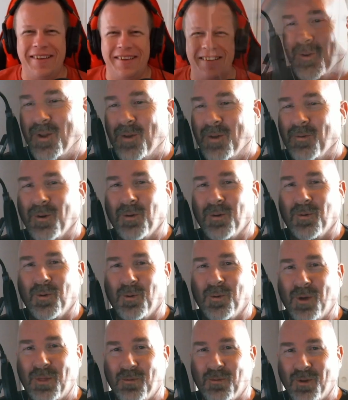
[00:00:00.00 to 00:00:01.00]
wait, wait,
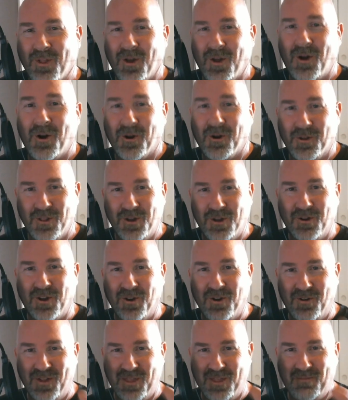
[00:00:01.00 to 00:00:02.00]
with with our
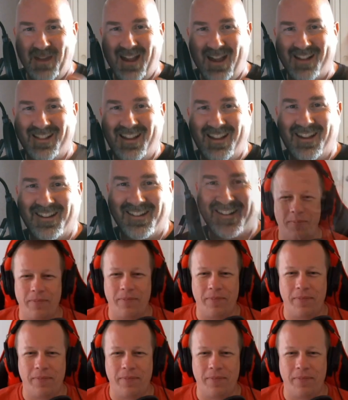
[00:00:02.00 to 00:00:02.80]
logo on the back glass?